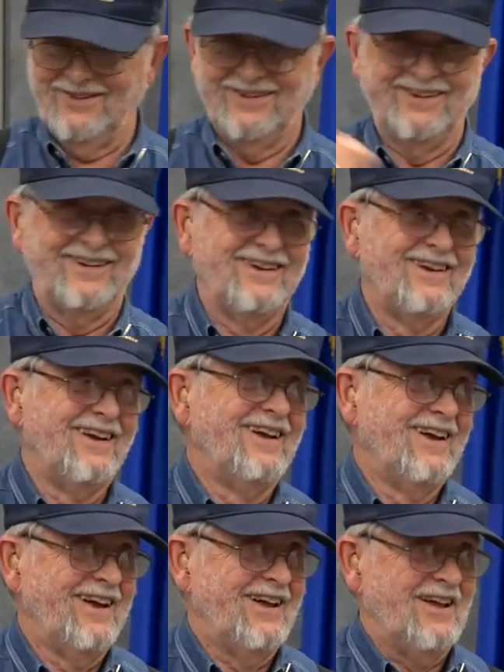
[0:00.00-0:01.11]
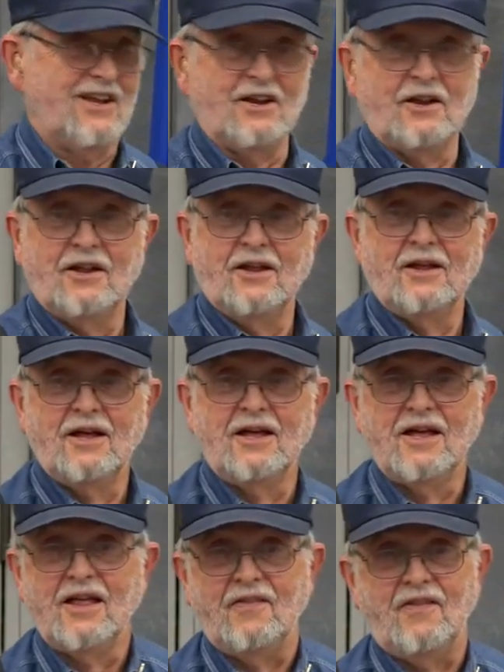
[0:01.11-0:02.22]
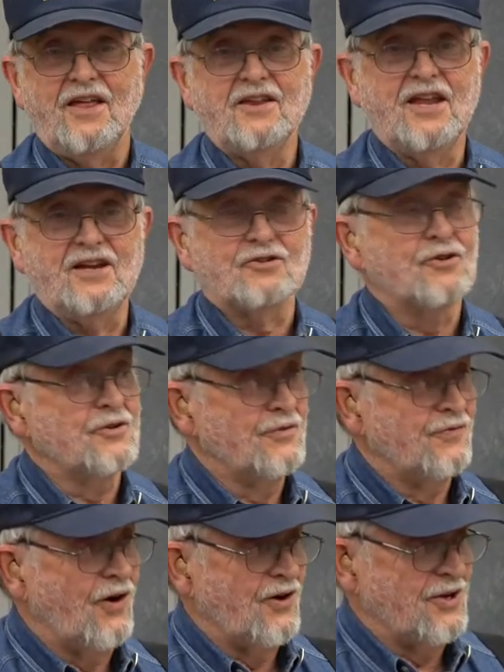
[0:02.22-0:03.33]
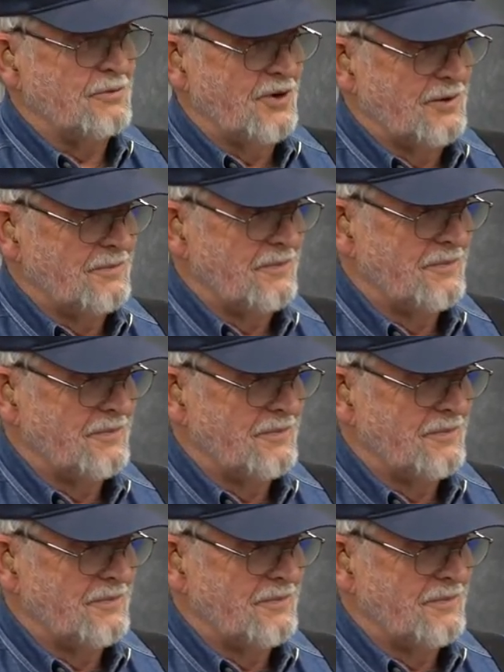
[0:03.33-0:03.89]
on, and then they turned the volume up.